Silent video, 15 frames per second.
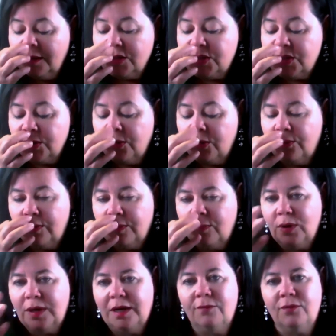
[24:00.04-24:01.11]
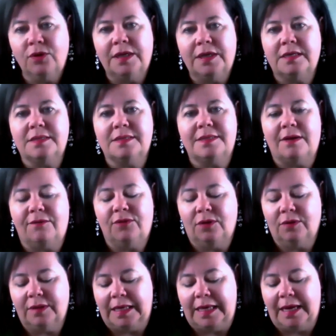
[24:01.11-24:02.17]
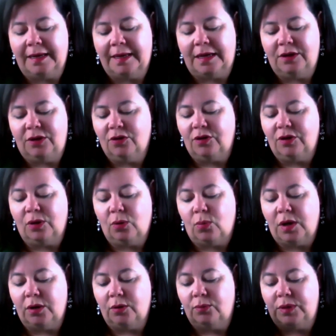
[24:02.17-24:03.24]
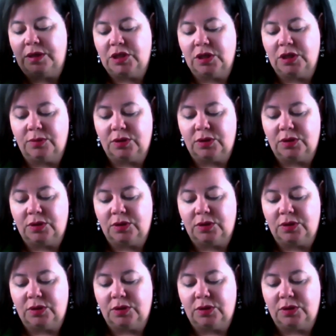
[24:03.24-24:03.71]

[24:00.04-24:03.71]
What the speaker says: So whatever it is, definitely, again, you're going to want to reach out